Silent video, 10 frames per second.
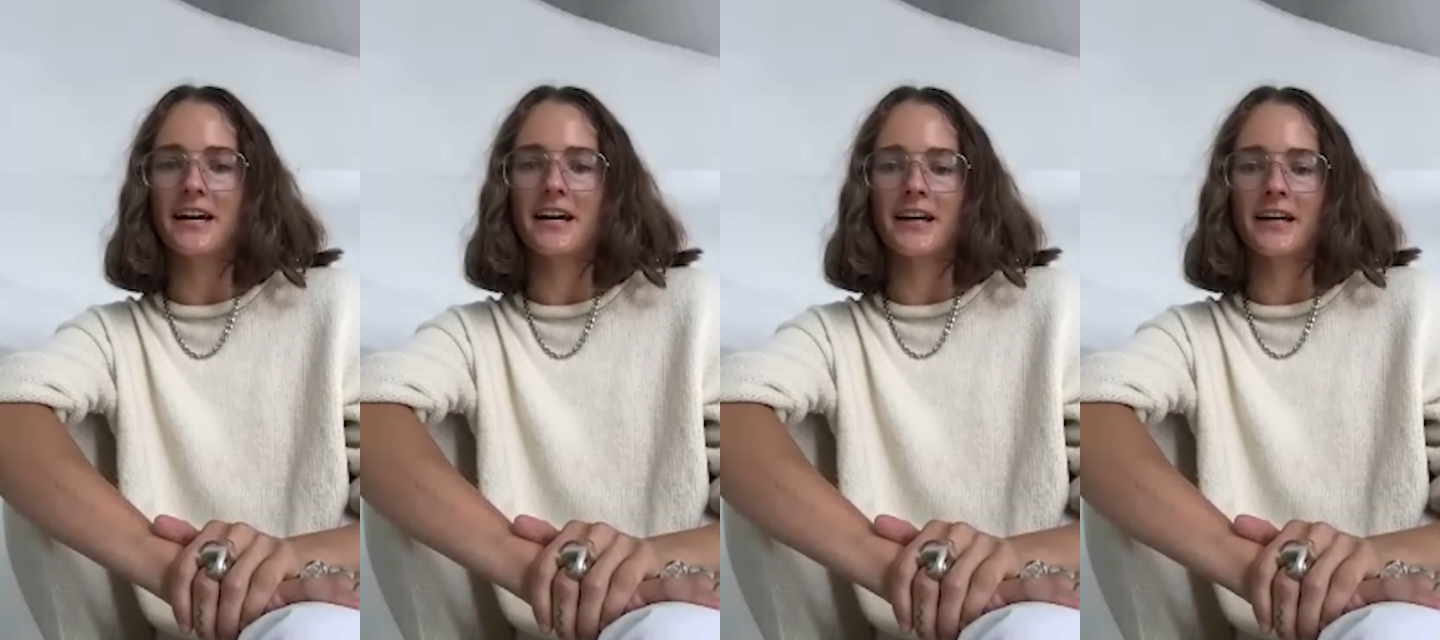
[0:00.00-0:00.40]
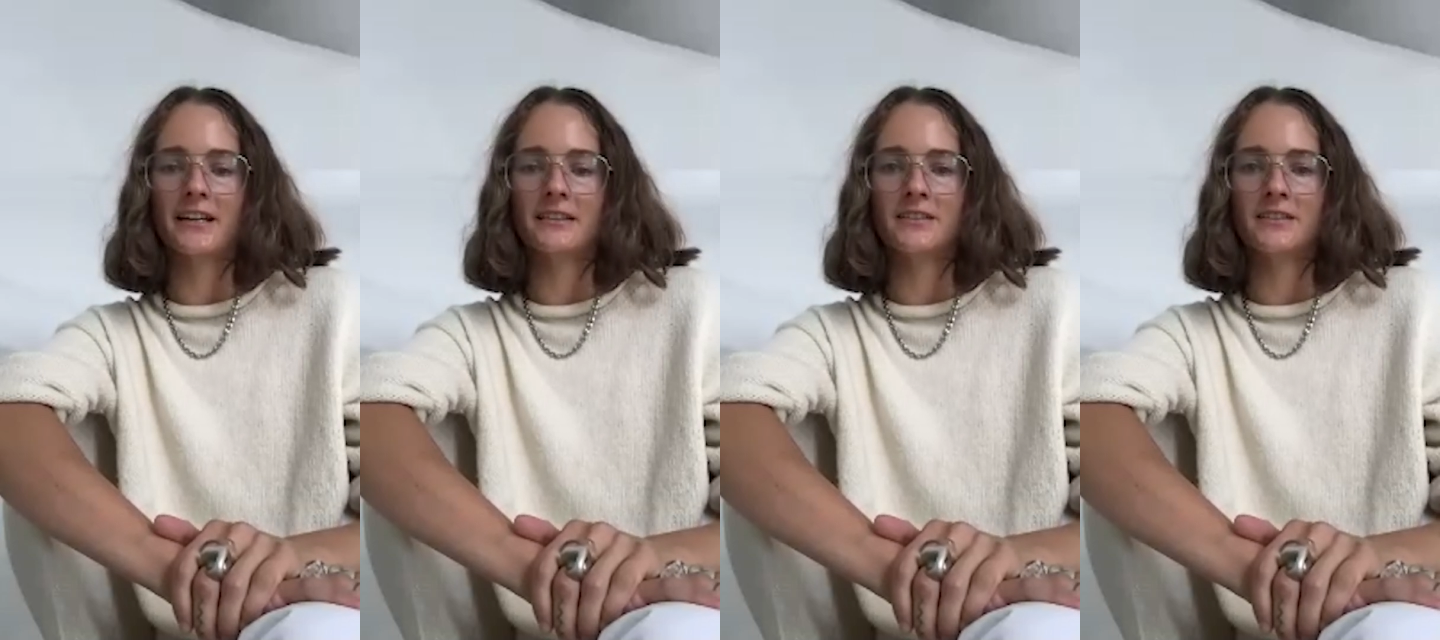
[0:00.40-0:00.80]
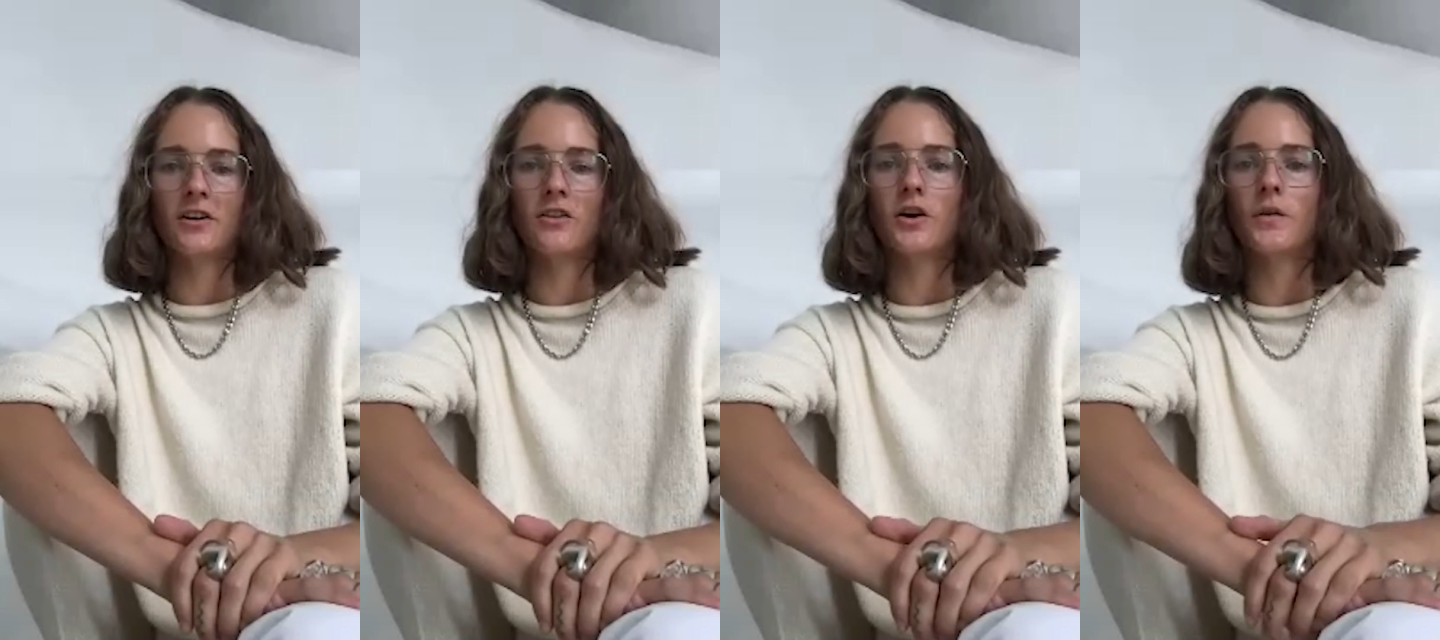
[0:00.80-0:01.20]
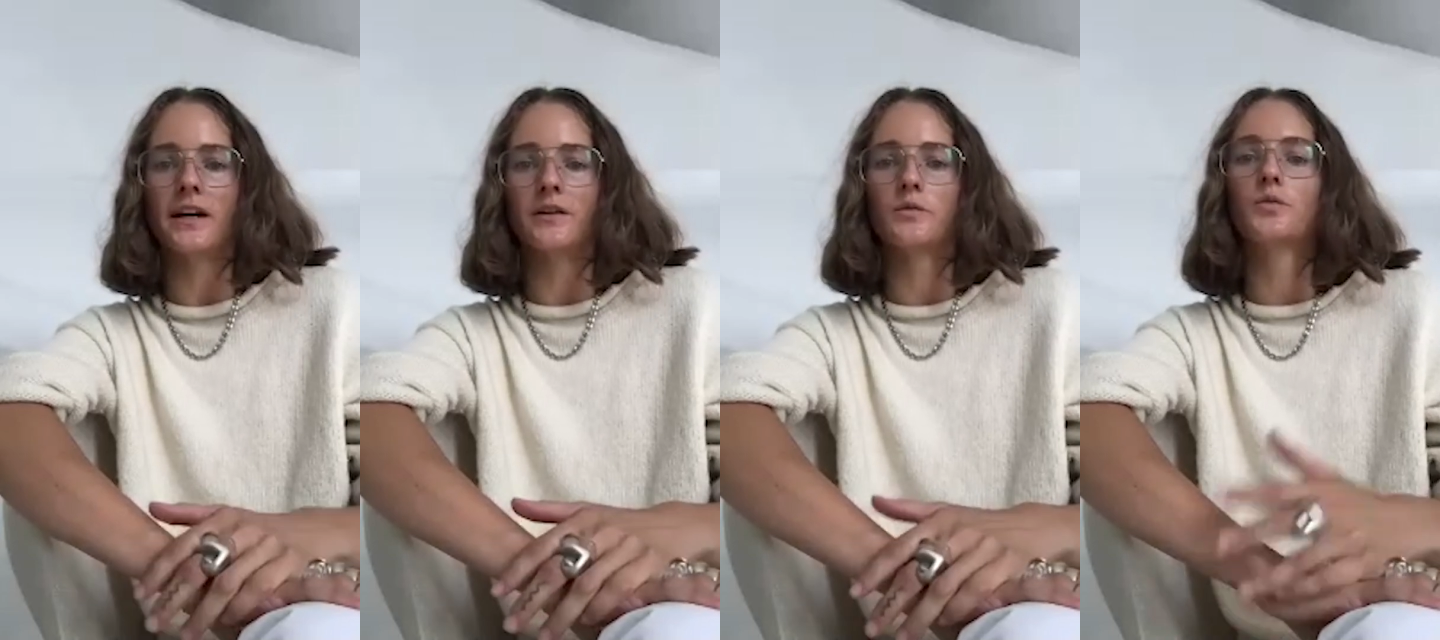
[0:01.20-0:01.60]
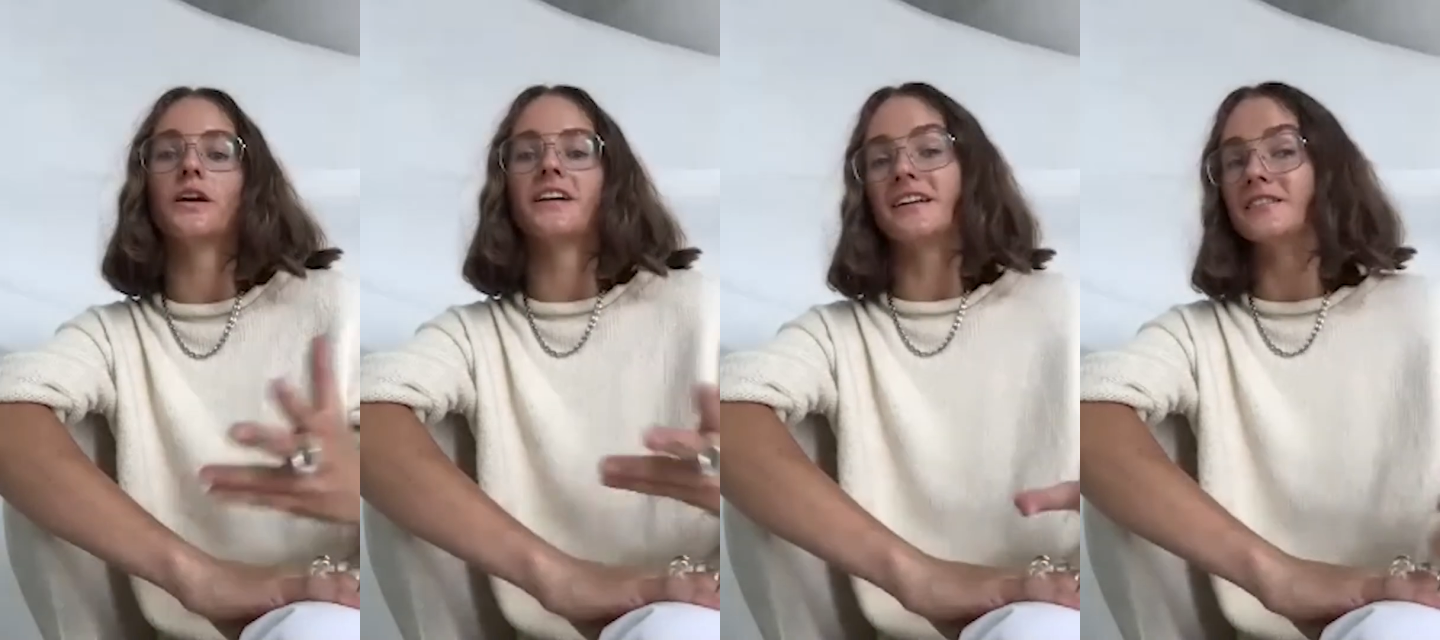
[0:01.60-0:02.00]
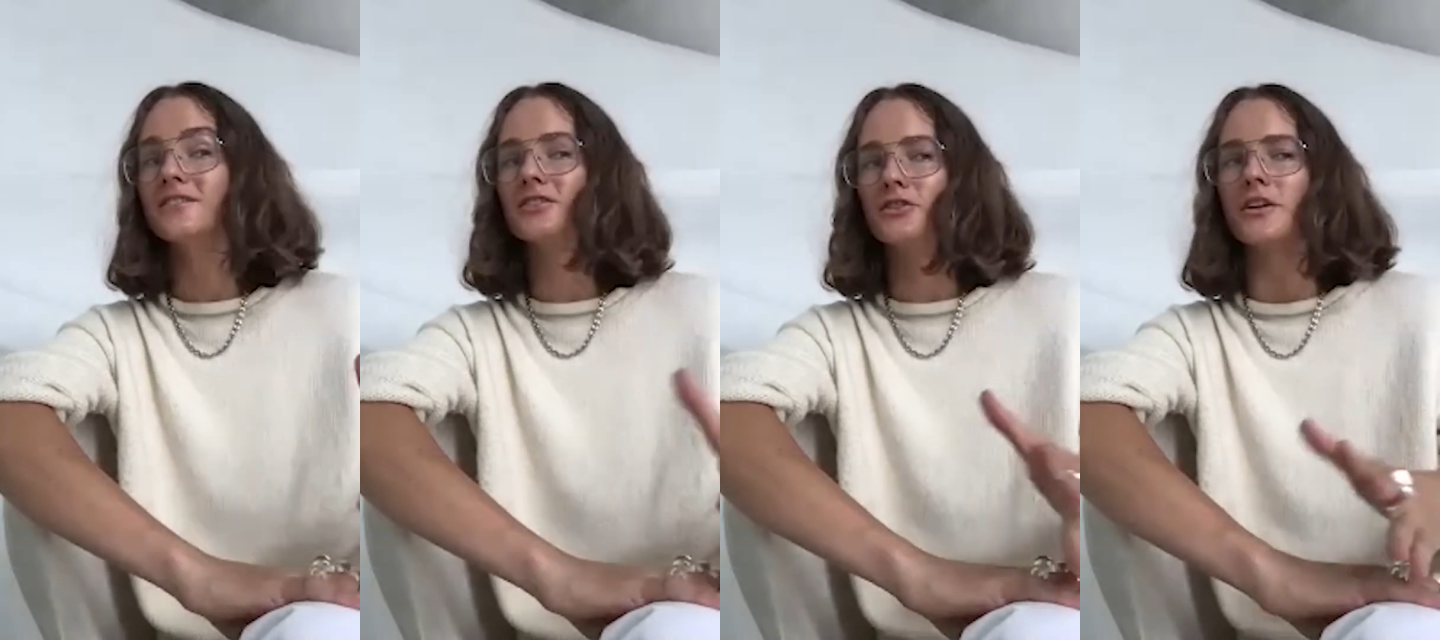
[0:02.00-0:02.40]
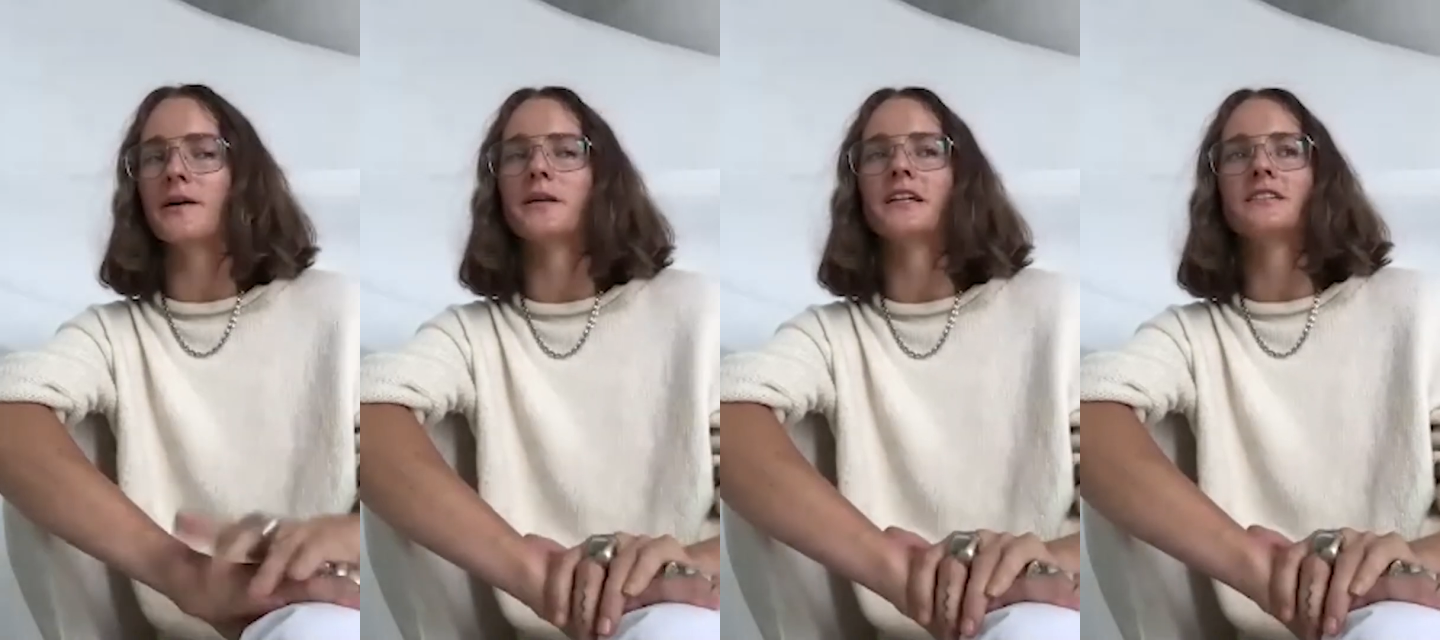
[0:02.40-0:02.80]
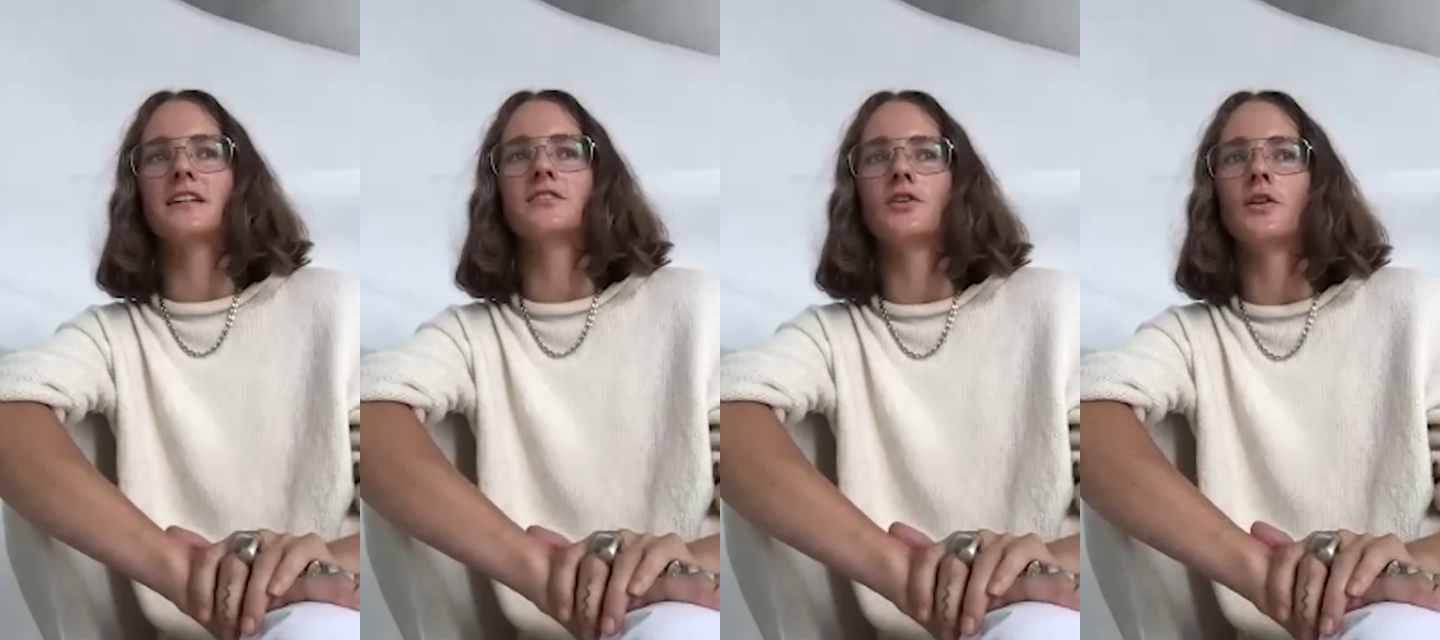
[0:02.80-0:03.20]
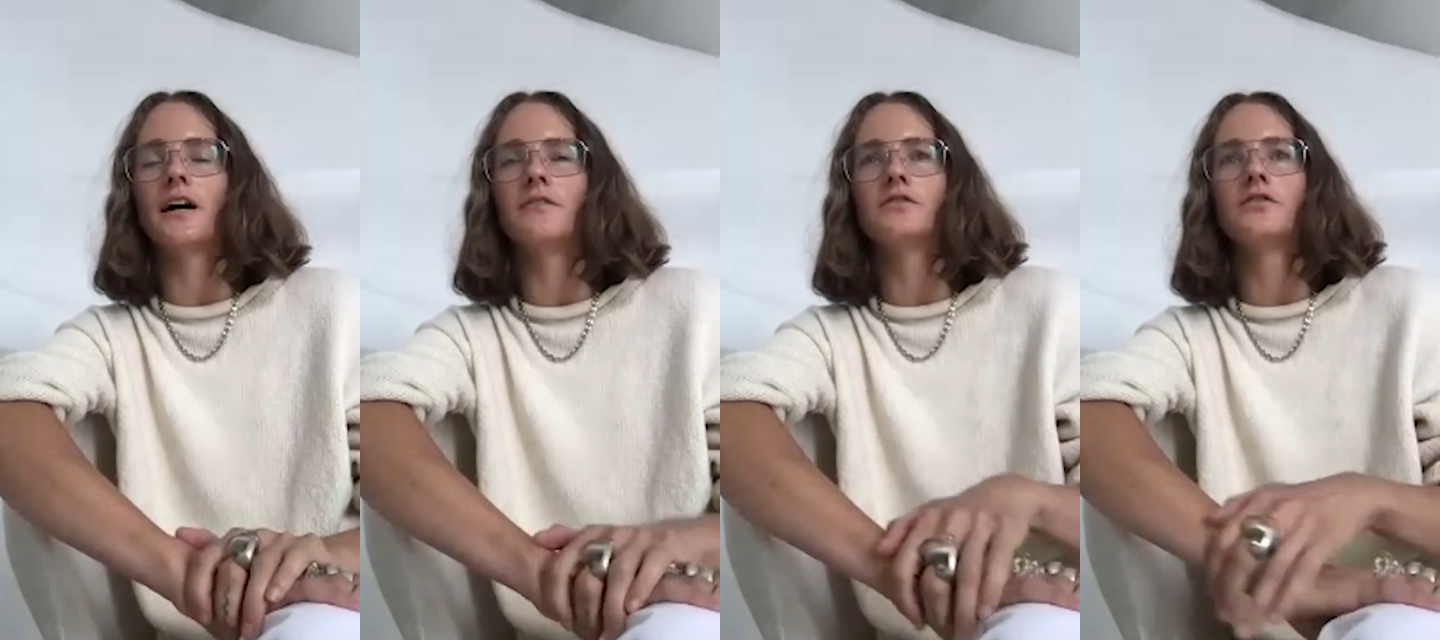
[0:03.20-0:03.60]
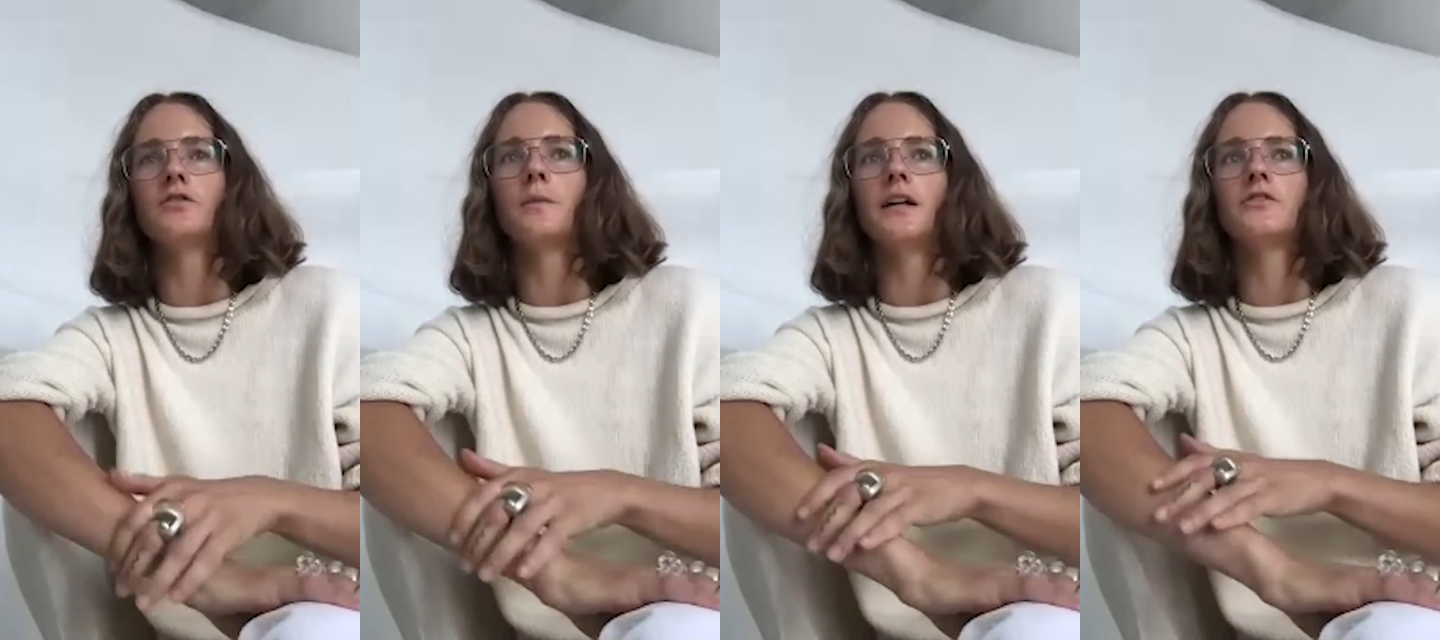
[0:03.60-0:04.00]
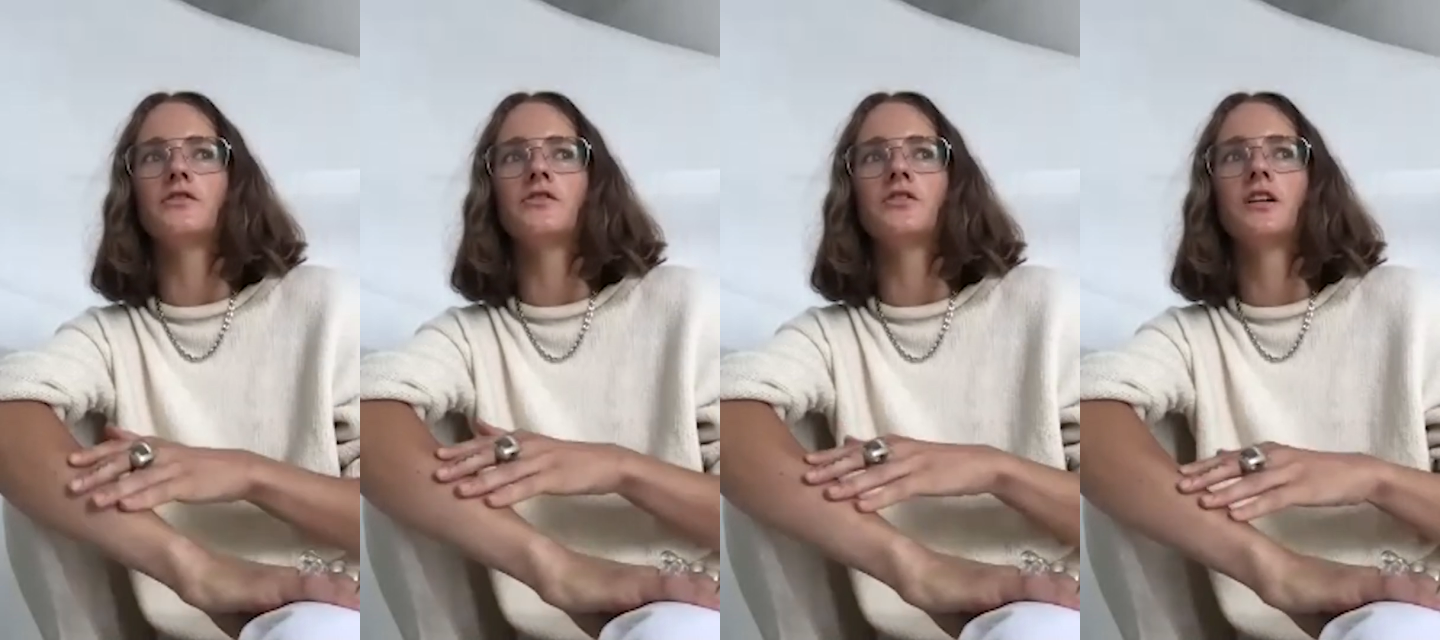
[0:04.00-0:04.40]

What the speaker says: And although I work in ceramics, I don't have too much